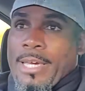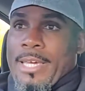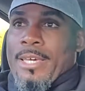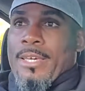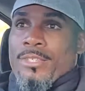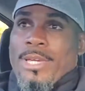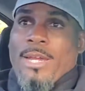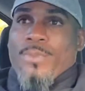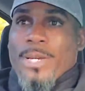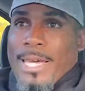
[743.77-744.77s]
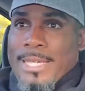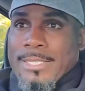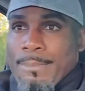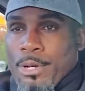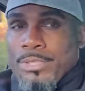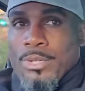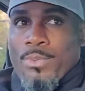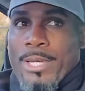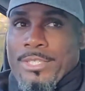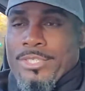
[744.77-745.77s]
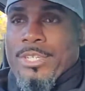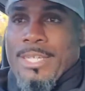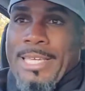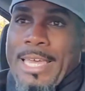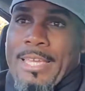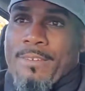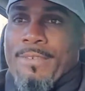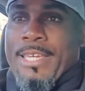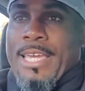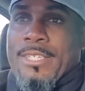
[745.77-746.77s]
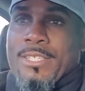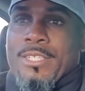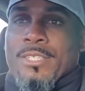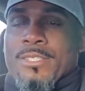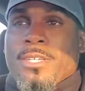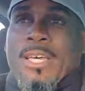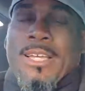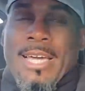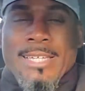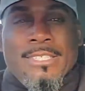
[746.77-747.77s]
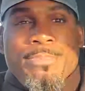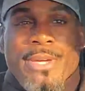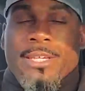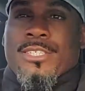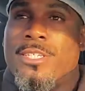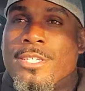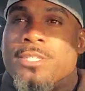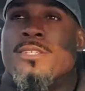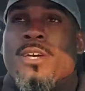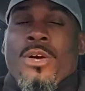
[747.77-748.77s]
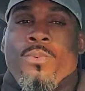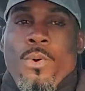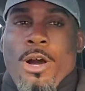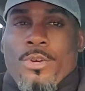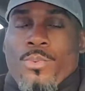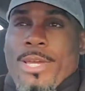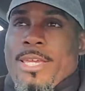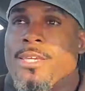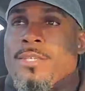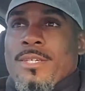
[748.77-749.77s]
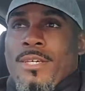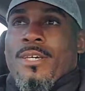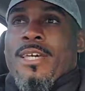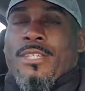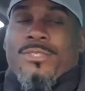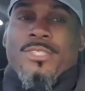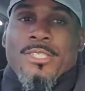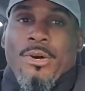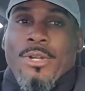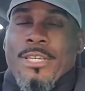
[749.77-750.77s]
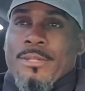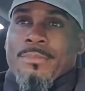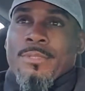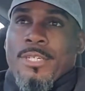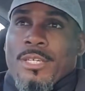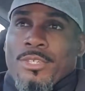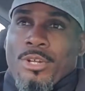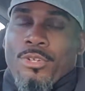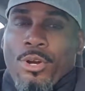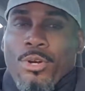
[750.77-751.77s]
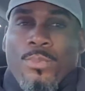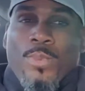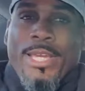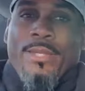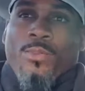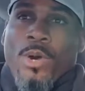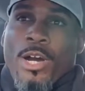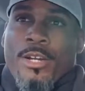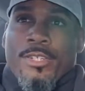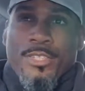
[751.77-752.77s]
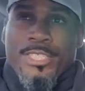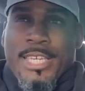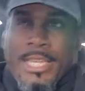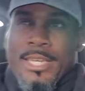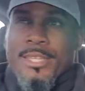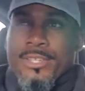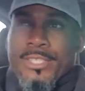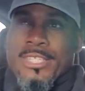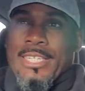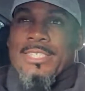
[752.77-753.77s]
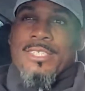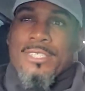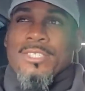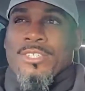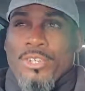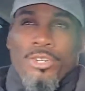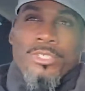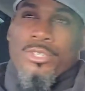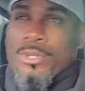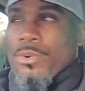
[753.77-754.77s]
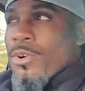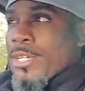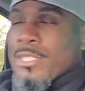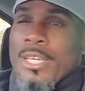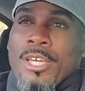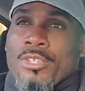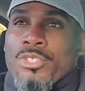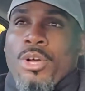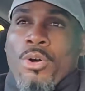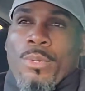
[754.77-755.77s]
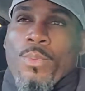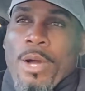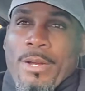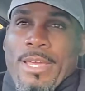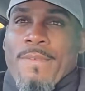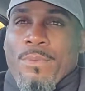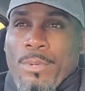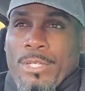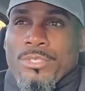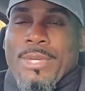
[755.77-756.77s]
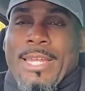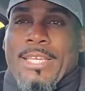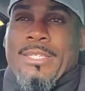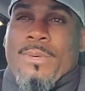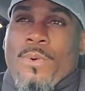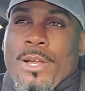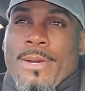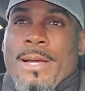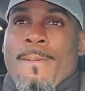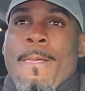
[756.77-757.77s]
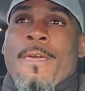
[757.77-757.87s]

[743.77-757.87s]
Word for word: And you got to realize that most of the weight that you're going to gain on vacation is constipation, water weight, extra sodium. You know, you're holding weight, water in your skin, your intestines, and your internal organs. You're just holding water everywhere. So you got to get that water out.